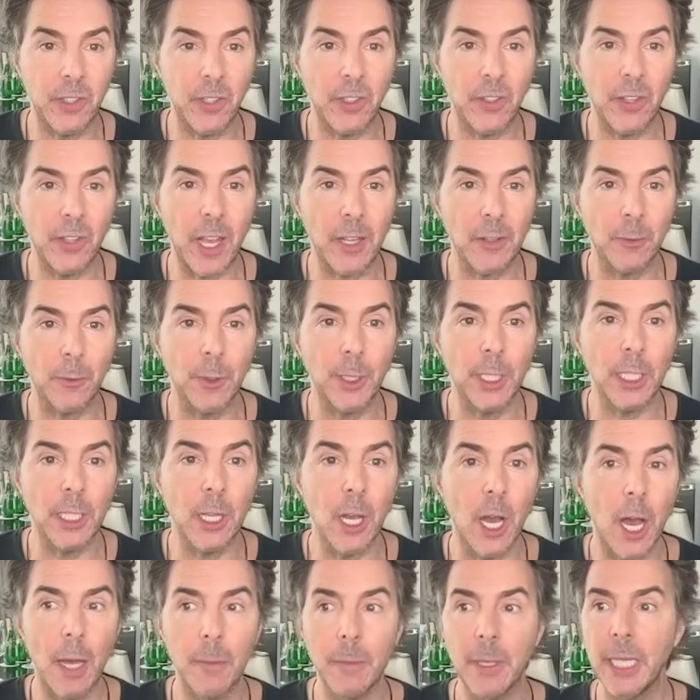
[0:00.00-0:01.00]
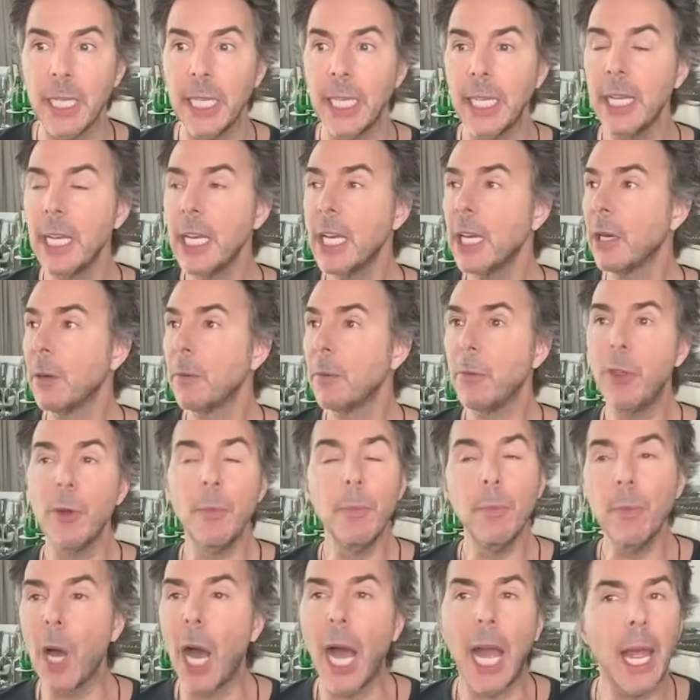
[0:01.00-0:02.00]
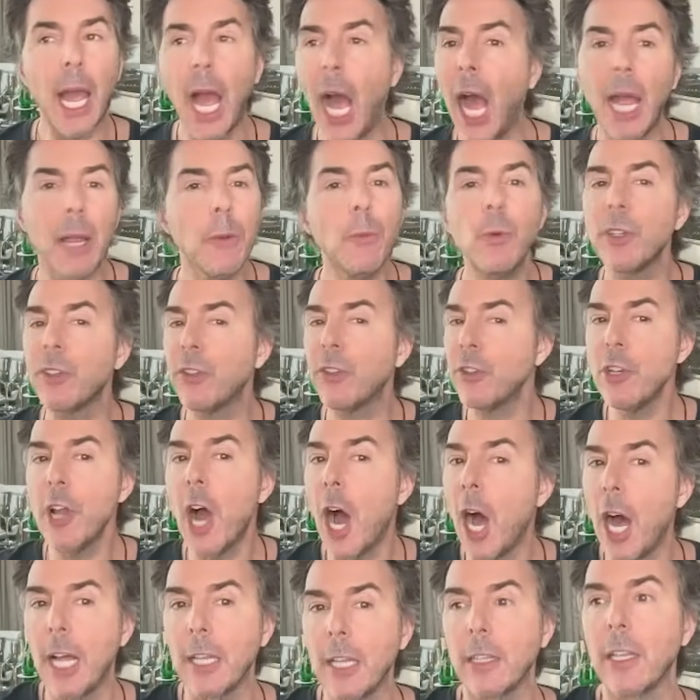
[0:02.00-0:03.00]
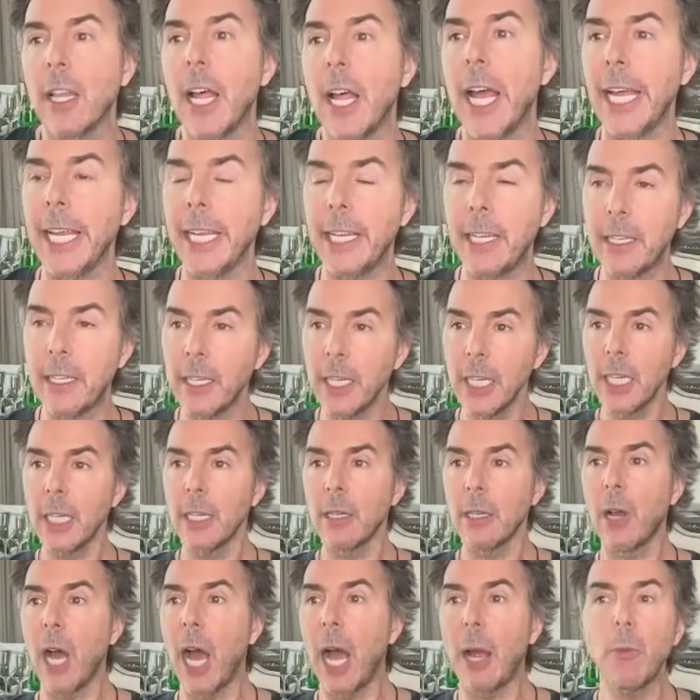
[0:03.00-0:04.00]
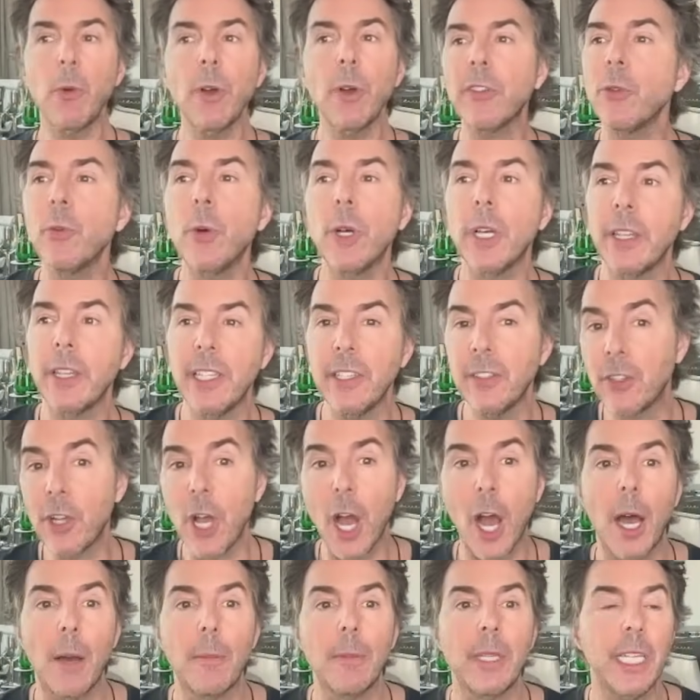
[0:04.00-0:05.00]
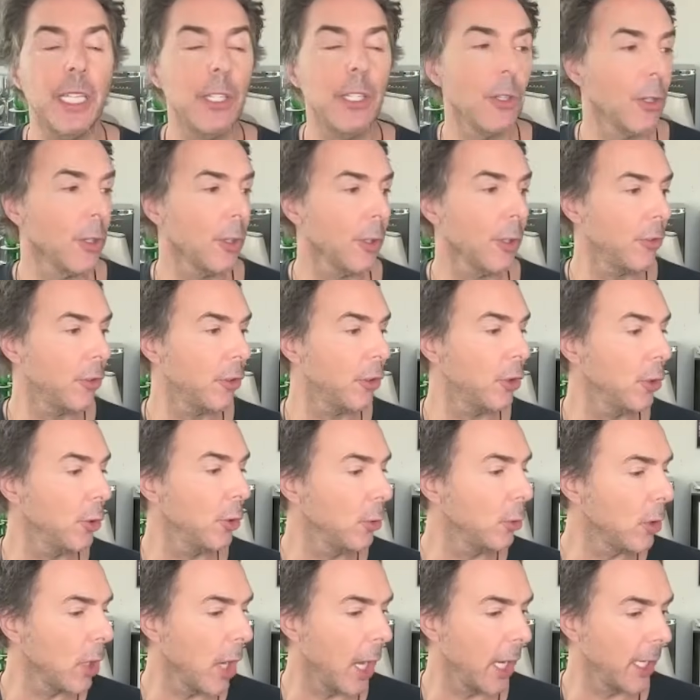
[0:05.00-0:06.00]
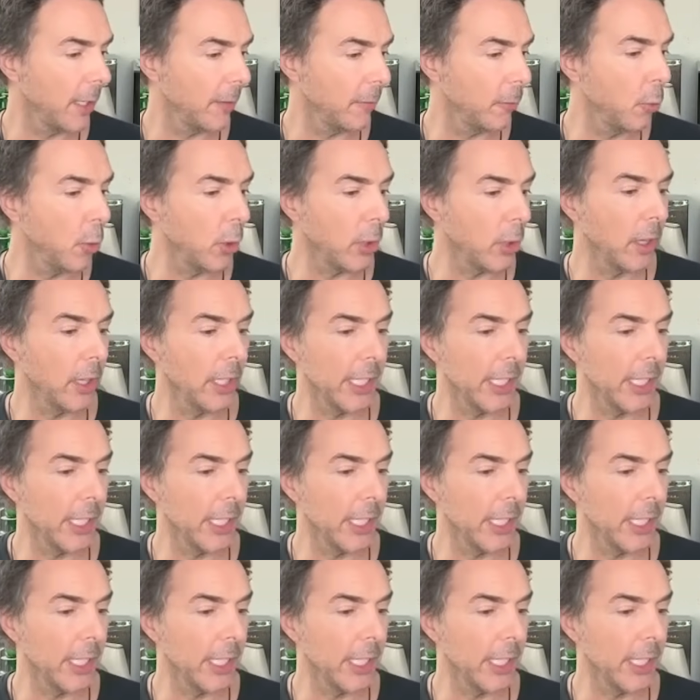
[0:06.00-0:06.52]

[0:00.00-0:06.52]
successful in comedy the I, I was not like i wasn't one of these comedy nerds who kind of would